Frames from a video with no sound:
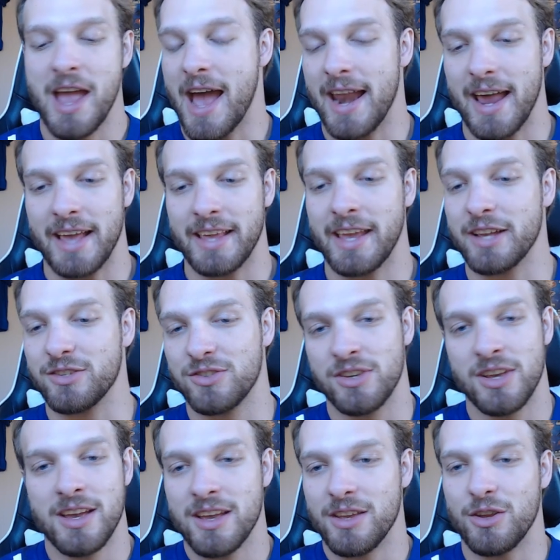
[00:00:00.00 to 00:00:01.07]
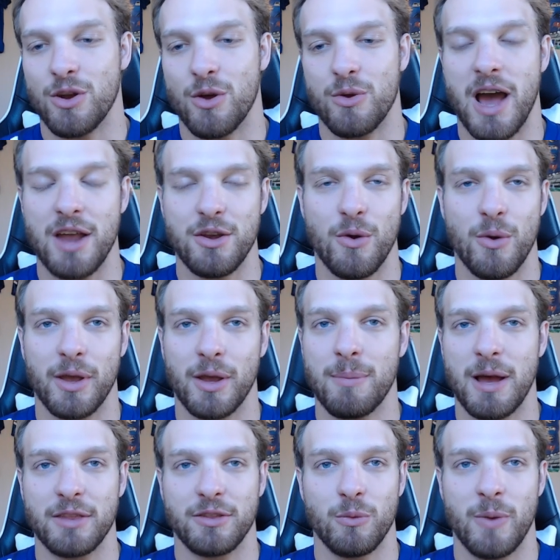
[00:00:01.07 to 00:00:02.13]
And I guess, not knowing
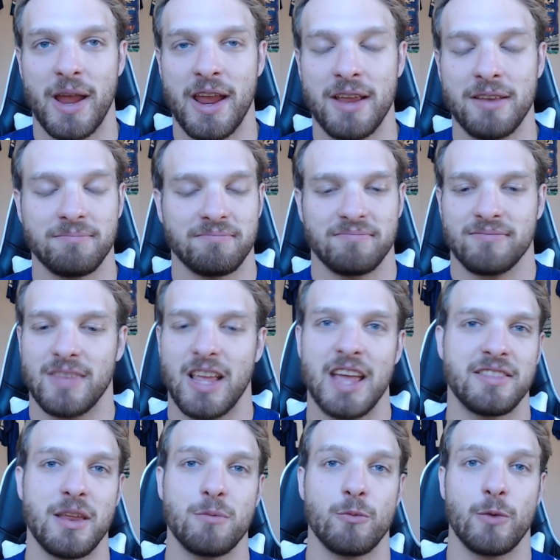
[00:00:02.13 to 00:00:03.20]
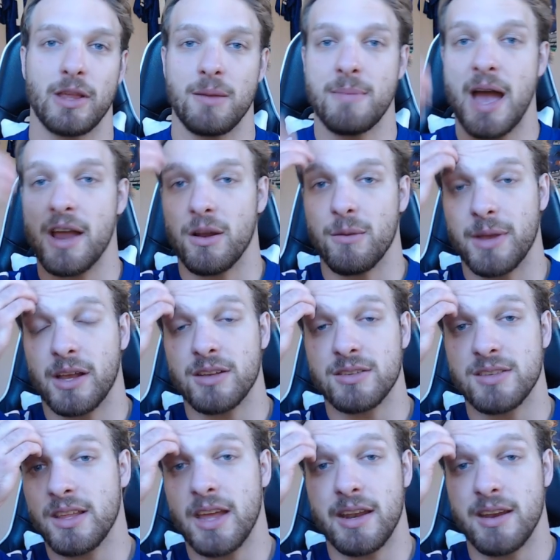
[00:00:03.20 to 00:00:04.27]
about the rain, it didn't really matter because
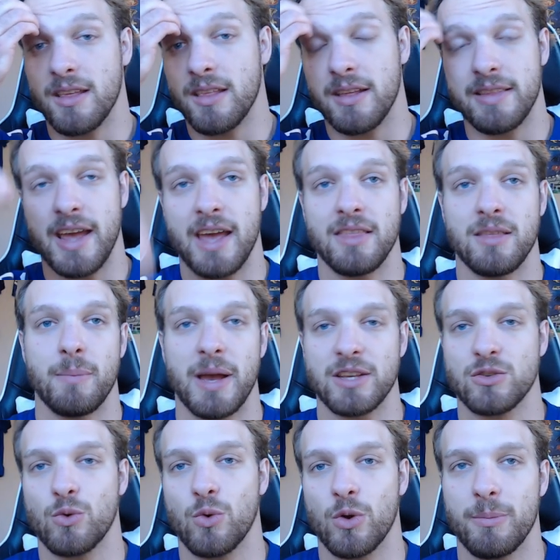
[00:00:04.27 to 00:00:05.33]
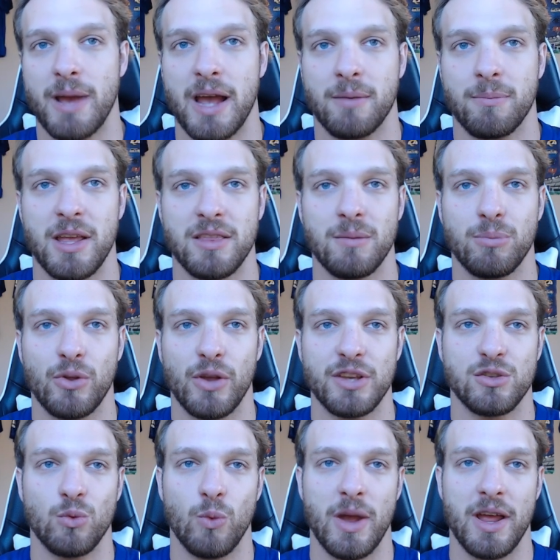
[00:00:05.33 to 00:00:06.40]
in the end of the day, the best quarterback made the
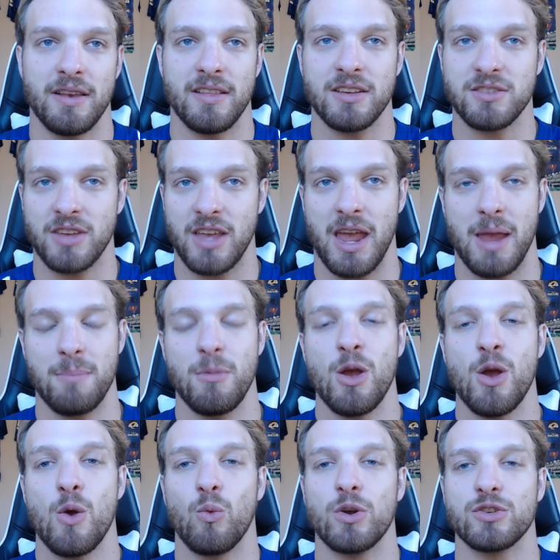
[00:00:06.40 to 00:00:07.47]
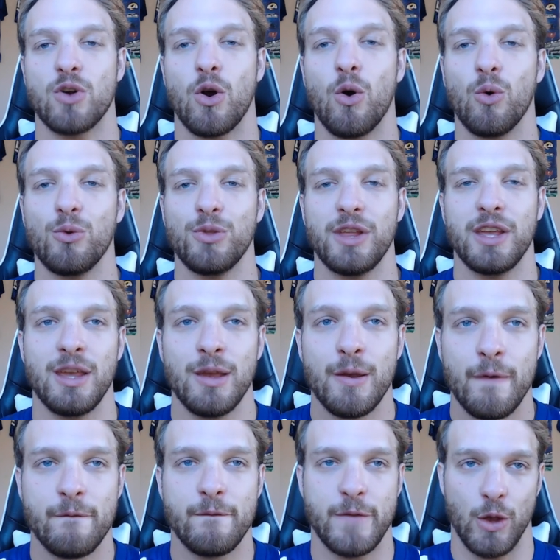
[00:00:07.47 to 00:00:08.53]
plays to win. This game was only
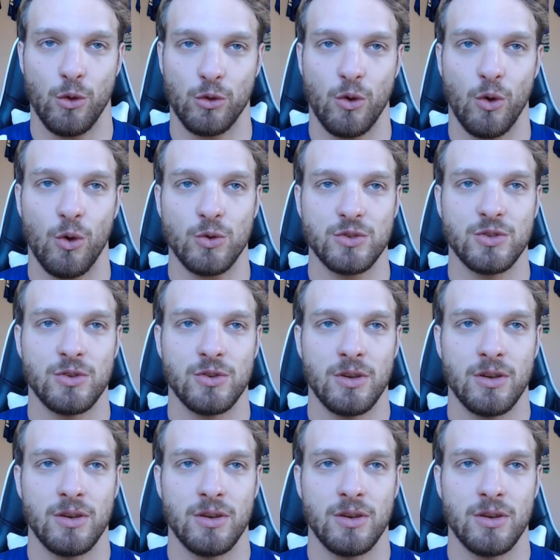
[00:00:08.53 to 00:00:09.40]
field goals.